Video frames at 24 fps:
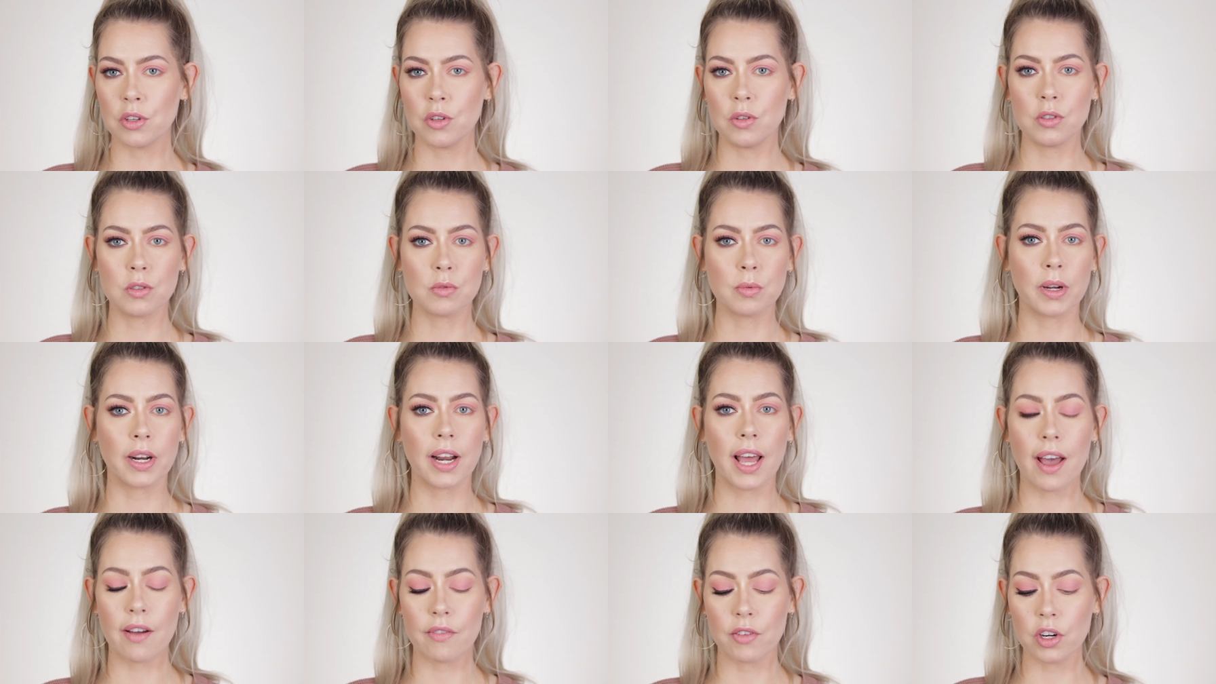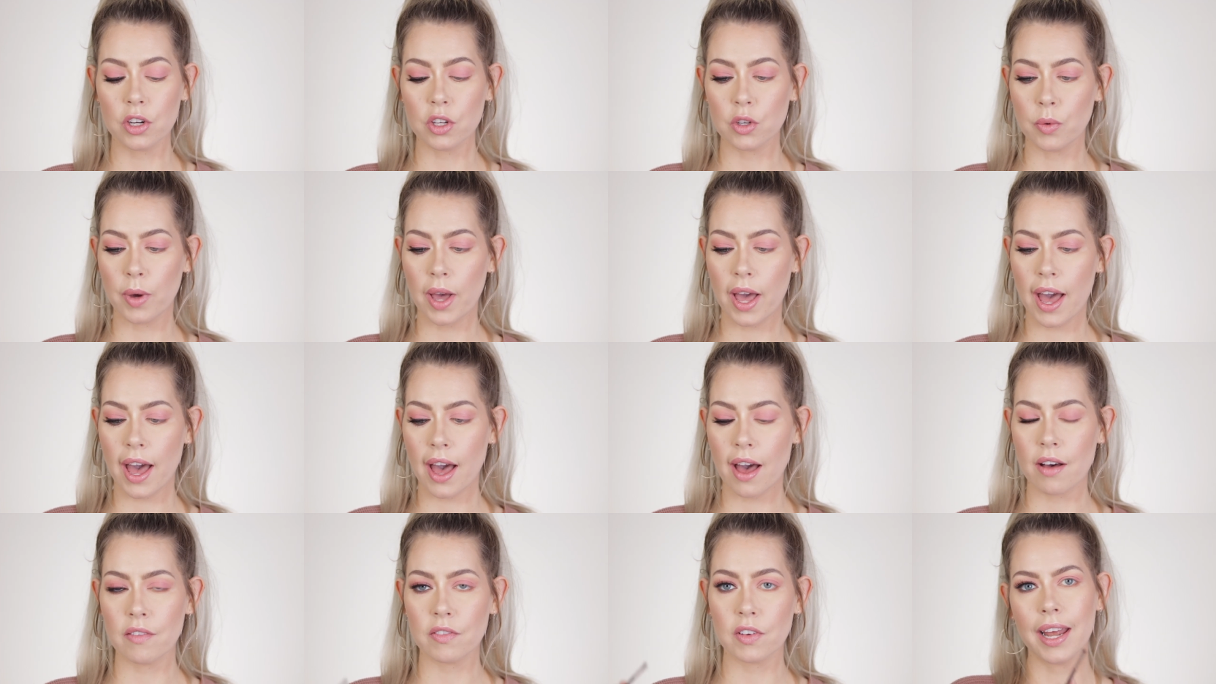Use whatever you
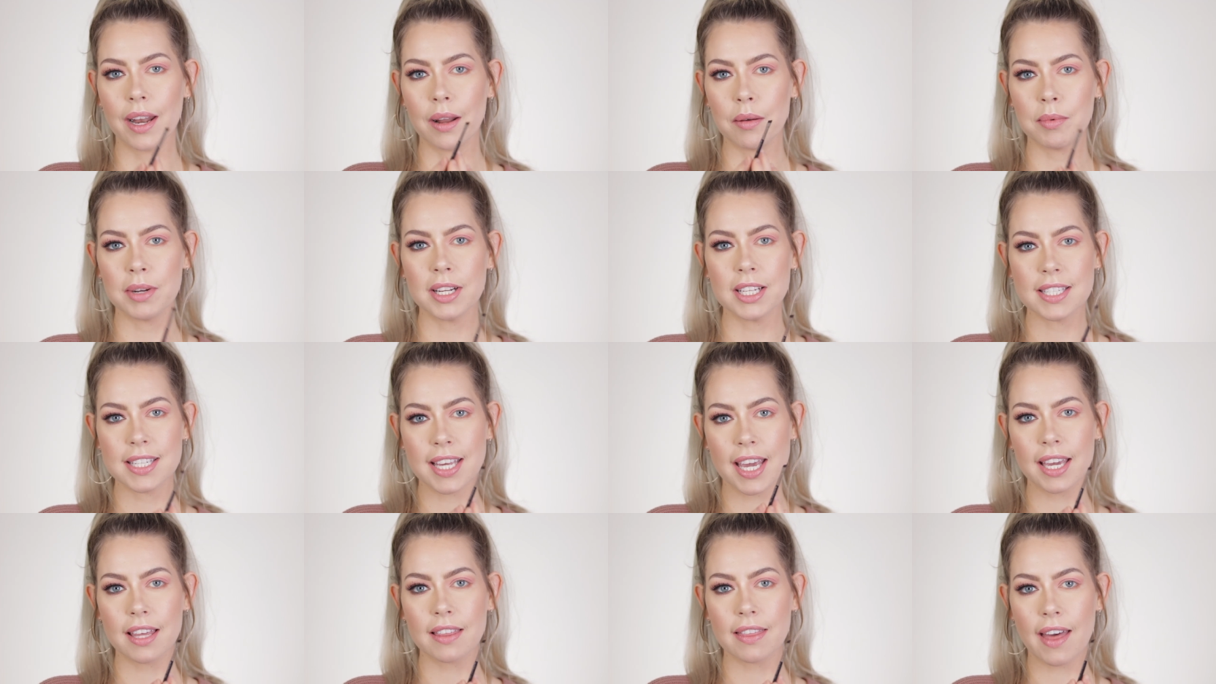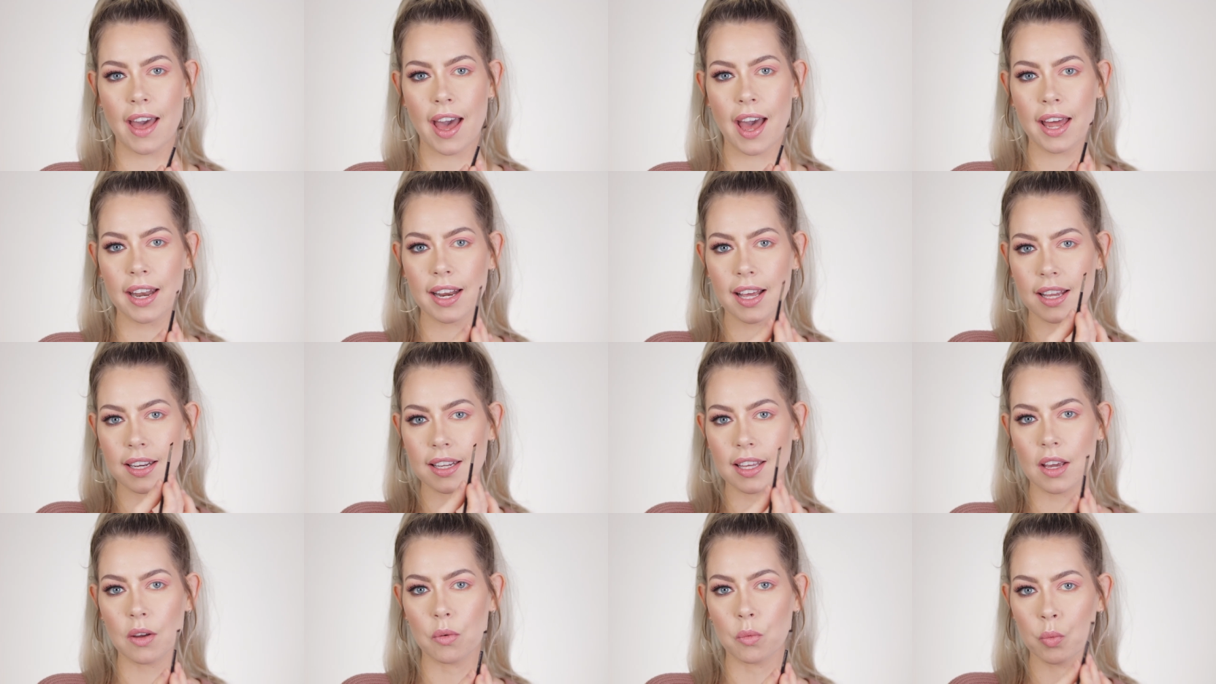have. And I'm gonna take that
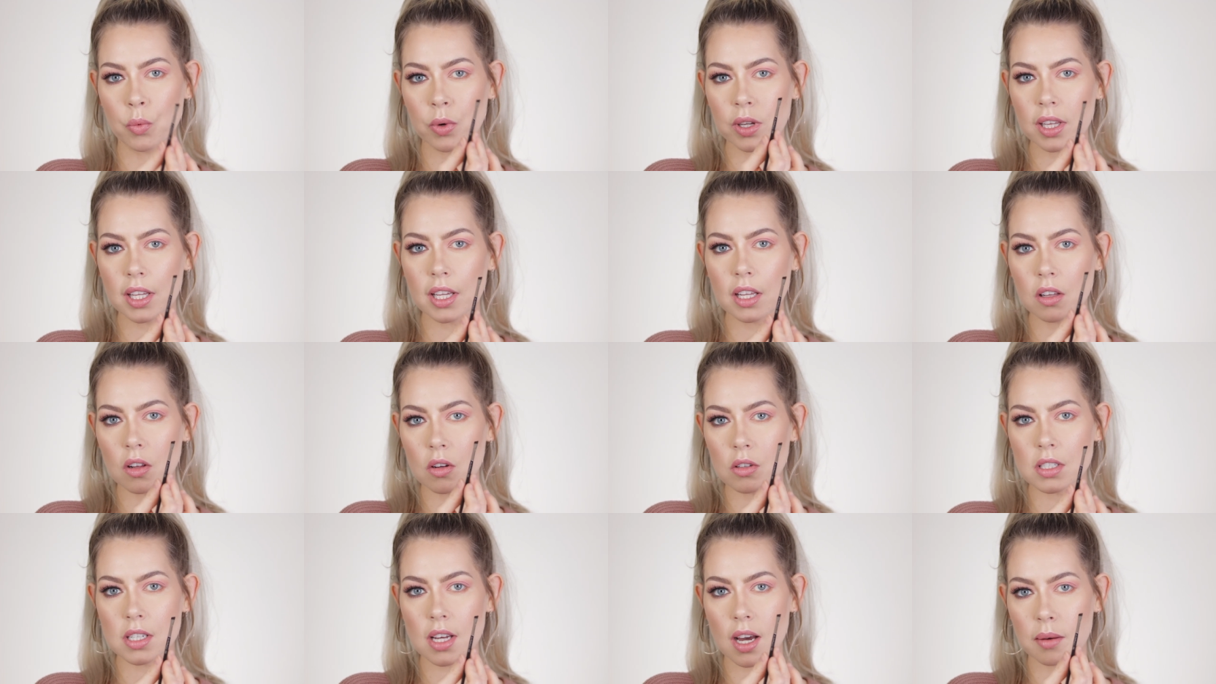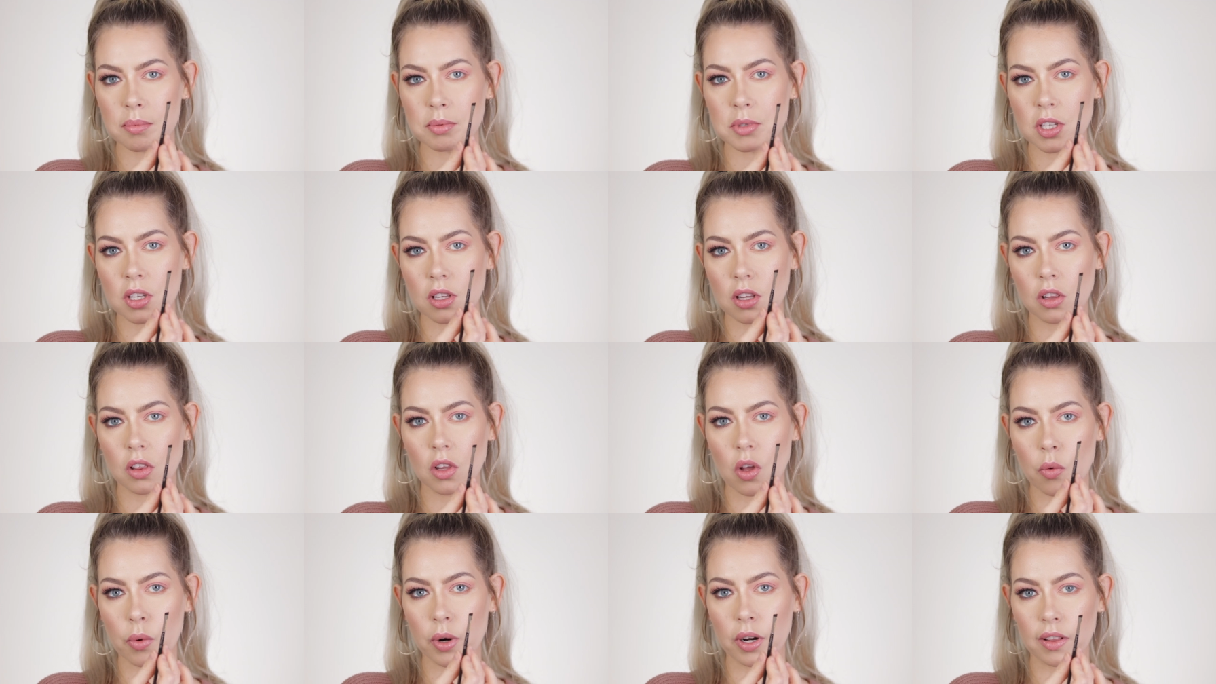and get really close up to the
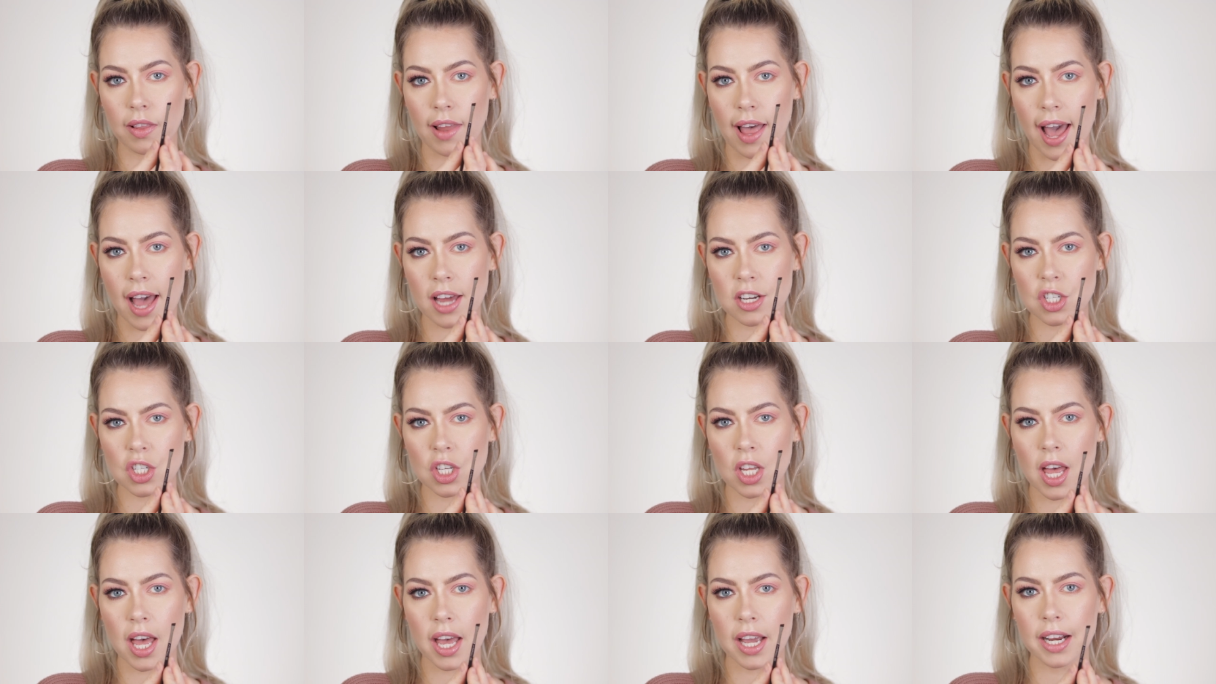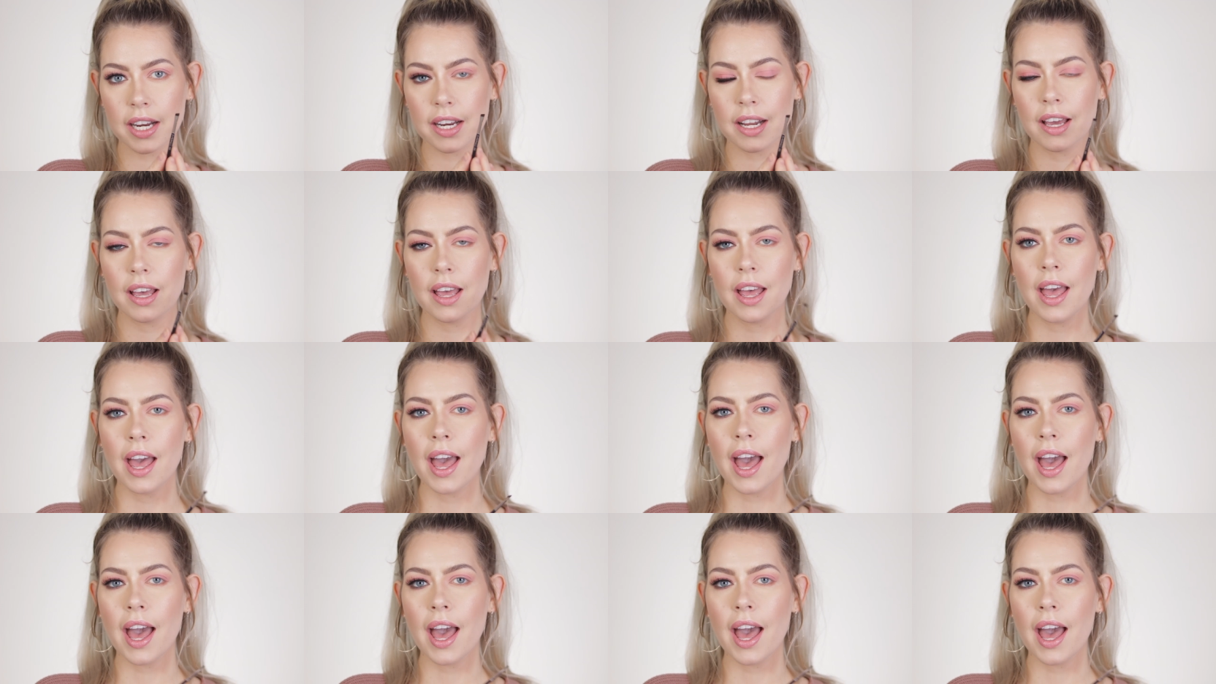lower lash line.